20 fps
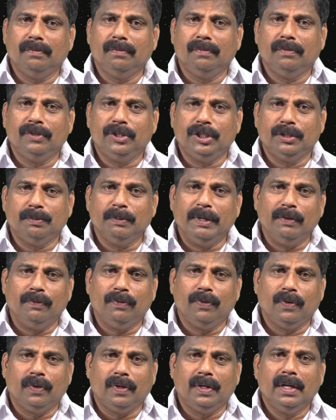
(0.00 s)
which is meant
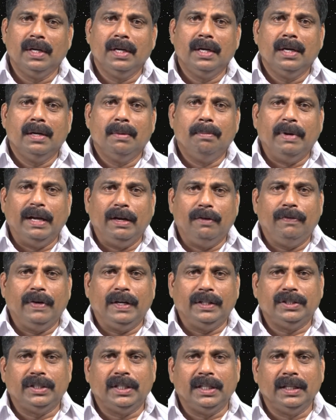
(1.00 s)
for
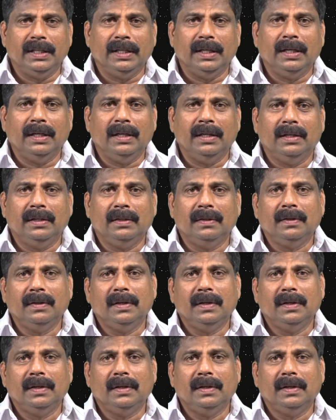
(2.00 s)
manufacturing and